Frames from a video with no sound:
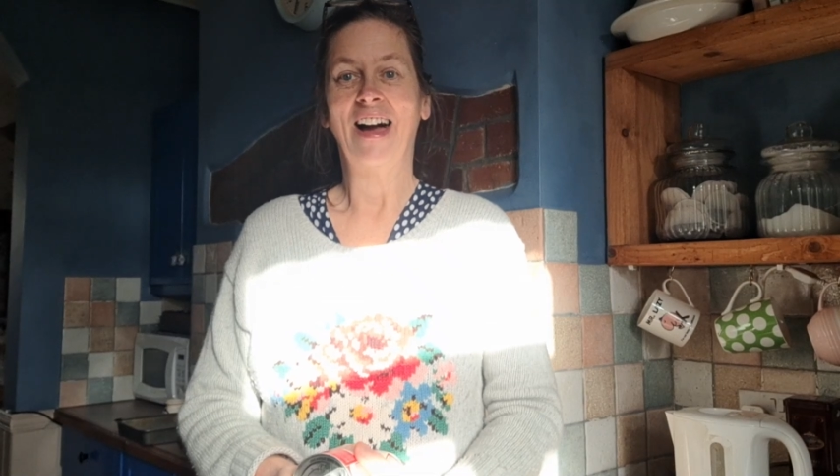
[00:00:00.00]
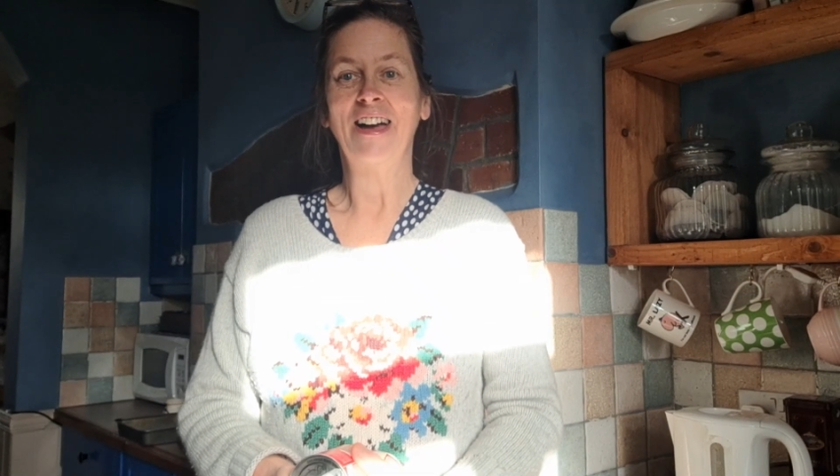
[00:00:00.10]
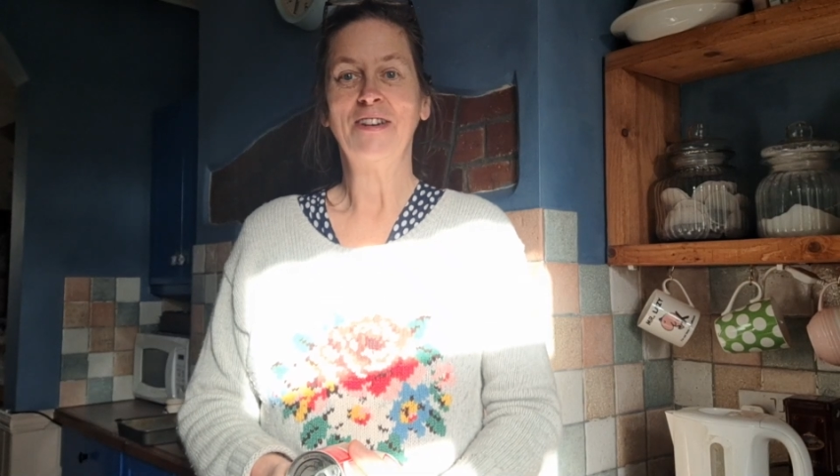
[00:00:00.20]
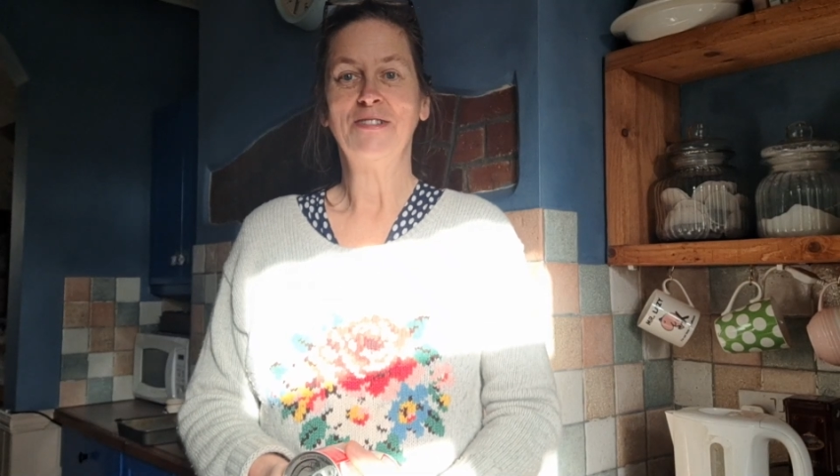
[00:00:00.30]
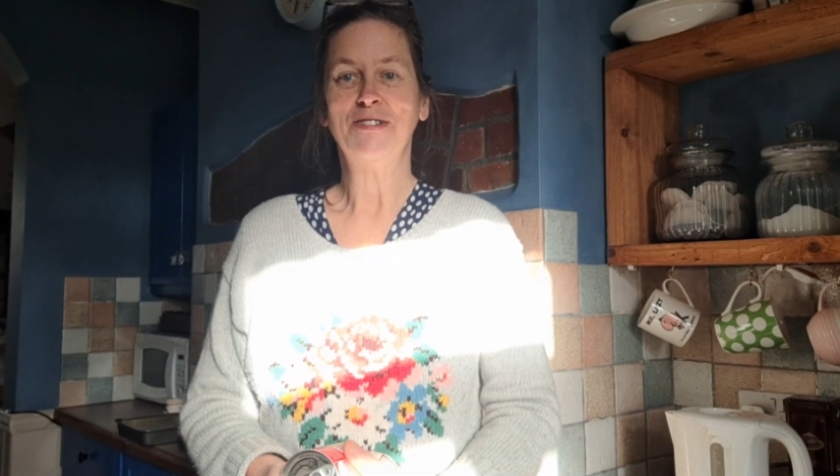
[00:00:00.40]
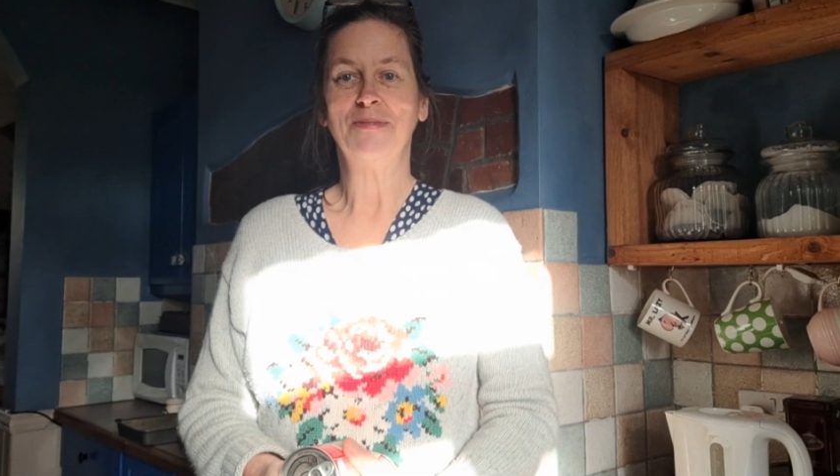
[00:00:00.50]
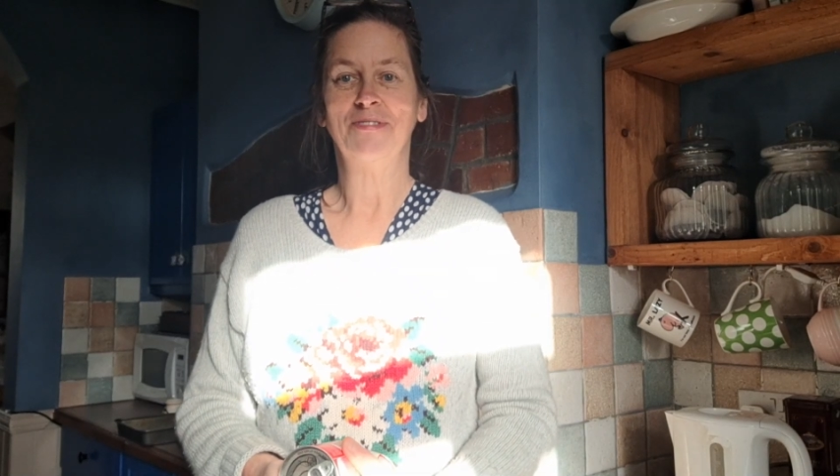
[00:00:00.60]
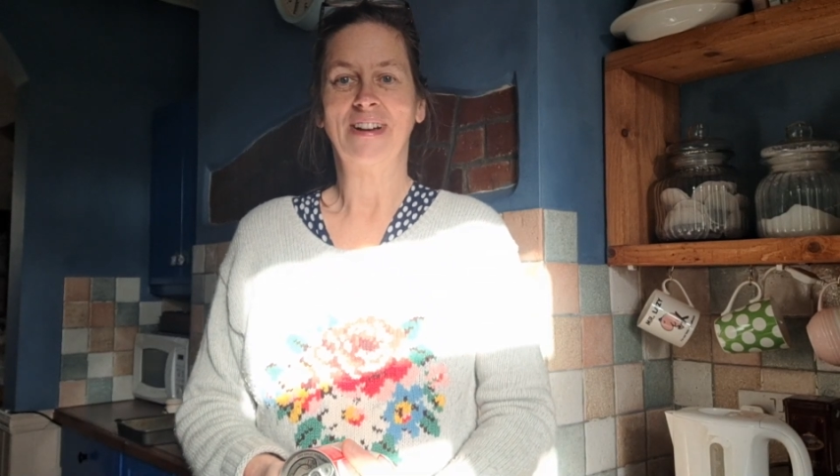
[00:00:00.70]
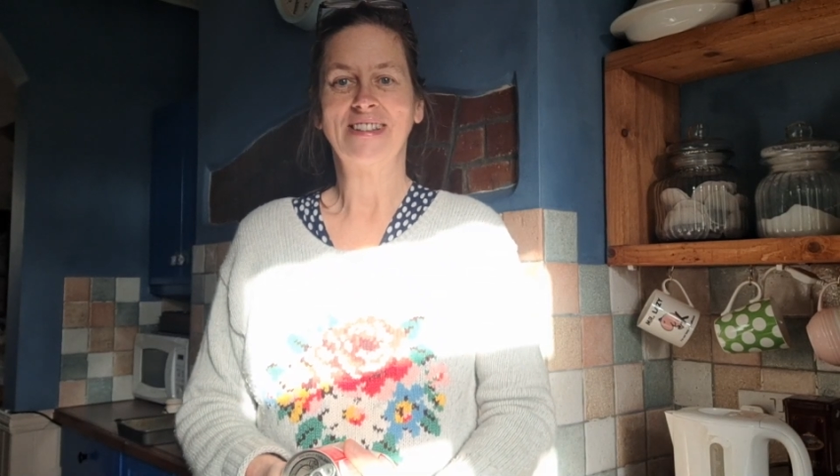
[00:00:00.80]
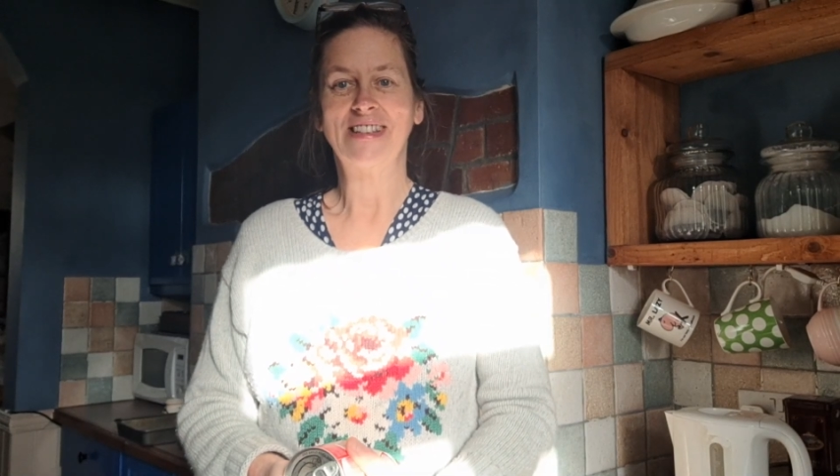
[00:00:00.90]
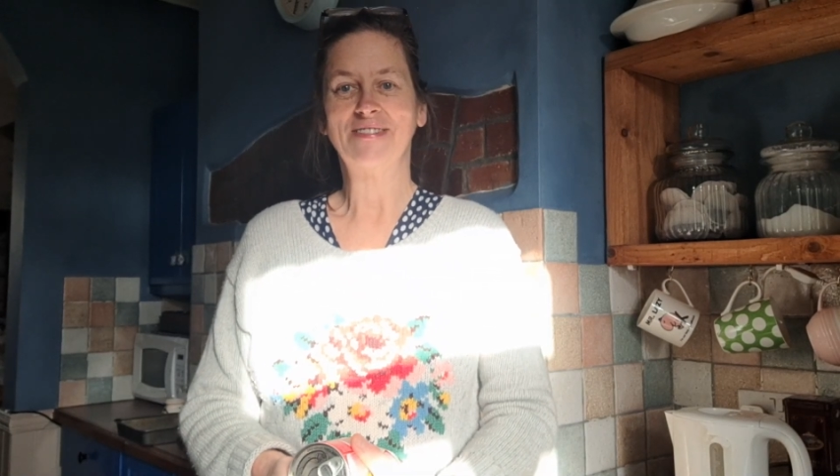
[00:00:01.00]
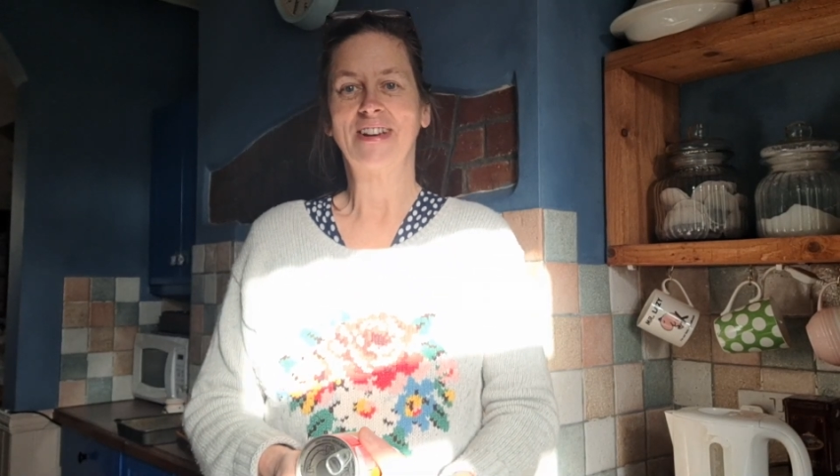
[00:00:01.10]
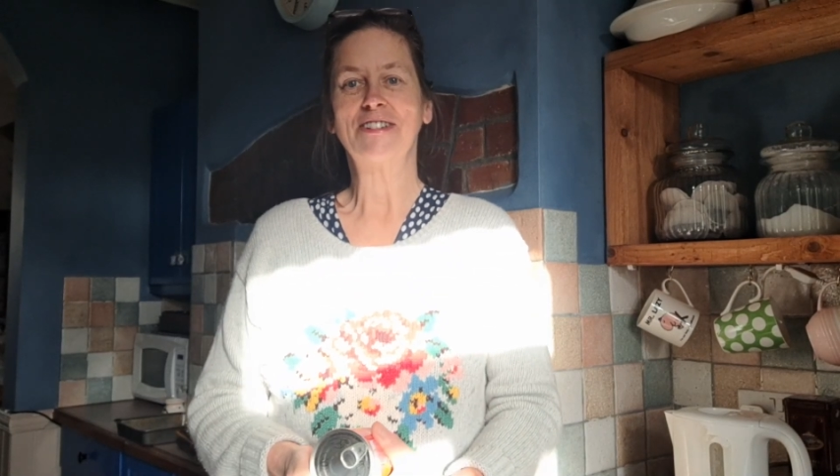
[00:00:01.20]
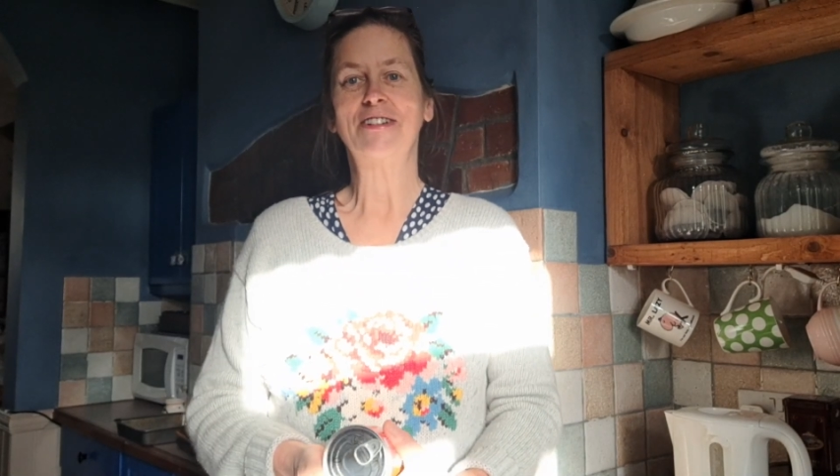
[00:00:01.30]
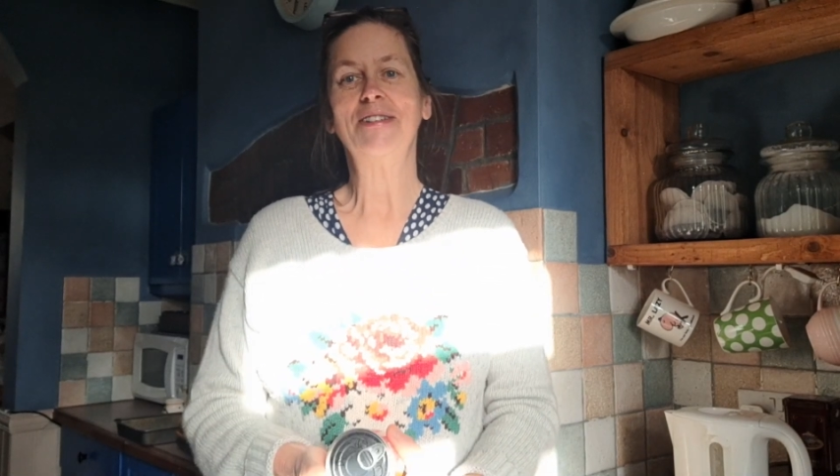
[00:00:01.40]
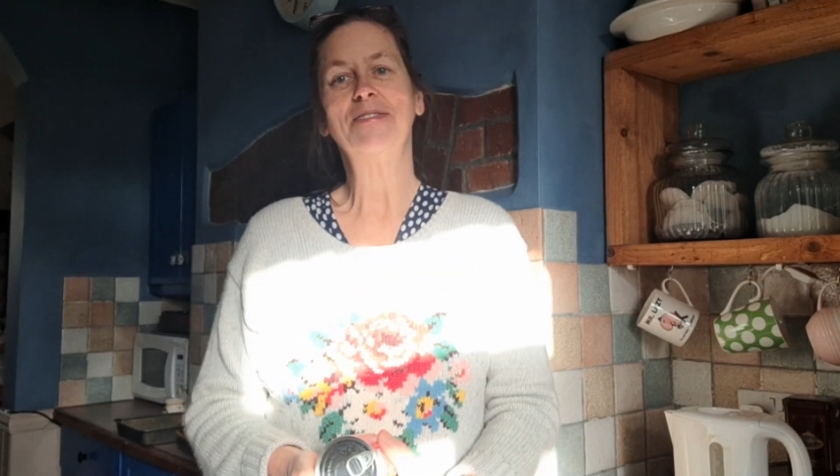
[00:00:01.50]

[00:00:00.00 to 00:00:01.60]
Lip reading: Hi YouTube friends, it's Victoria